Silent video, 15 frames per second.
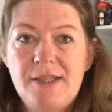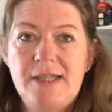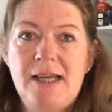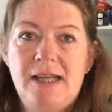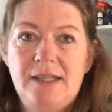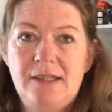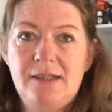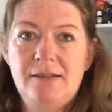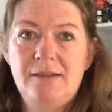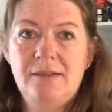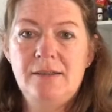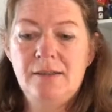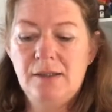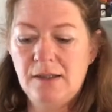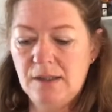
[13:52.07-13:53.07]
done.
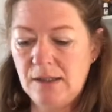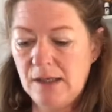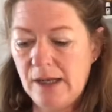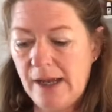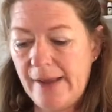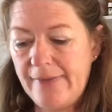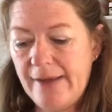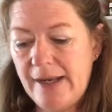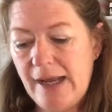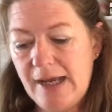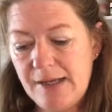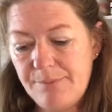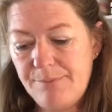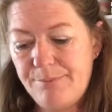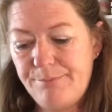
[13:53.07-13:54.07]
And then
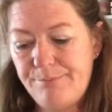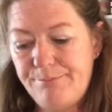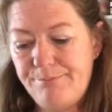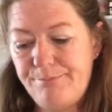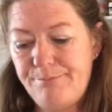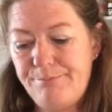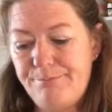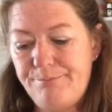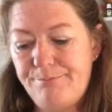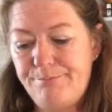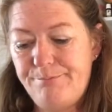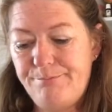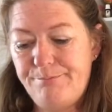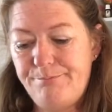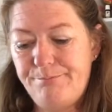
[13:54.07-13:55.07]
I
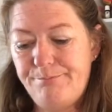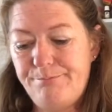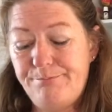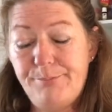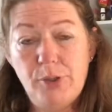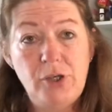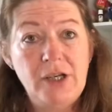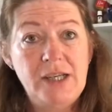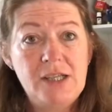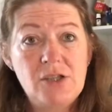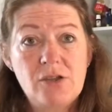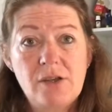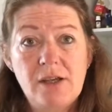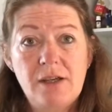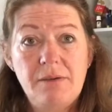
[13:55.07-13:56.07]
put it
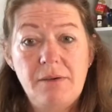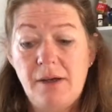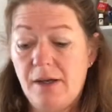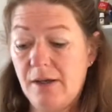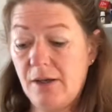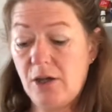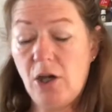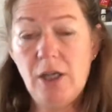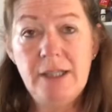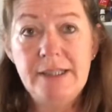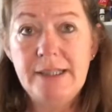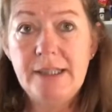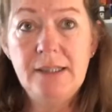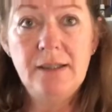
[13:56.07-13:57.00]
into a colander,